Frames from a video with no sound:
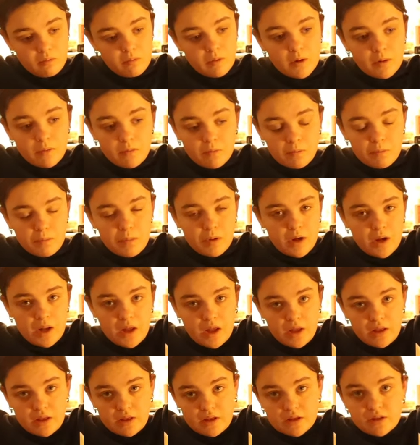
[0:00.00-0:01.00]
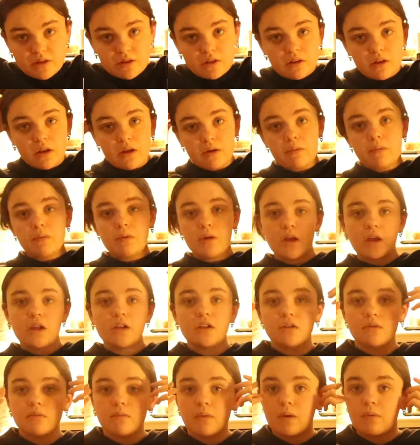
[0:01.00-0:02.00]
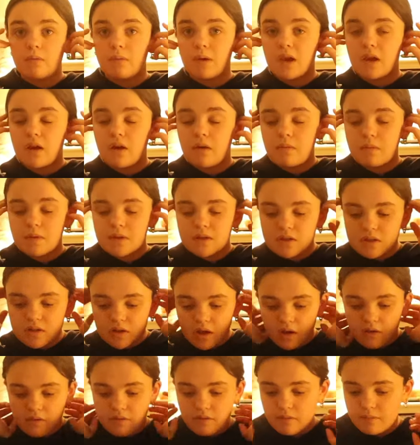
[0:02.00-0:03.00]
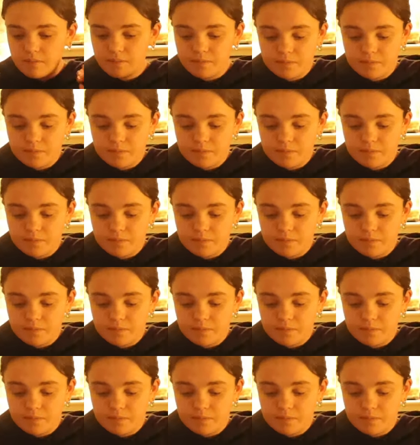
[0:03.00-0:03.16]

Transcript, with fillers: But I'm gonna put it in this clip while I do my makeup and stuff.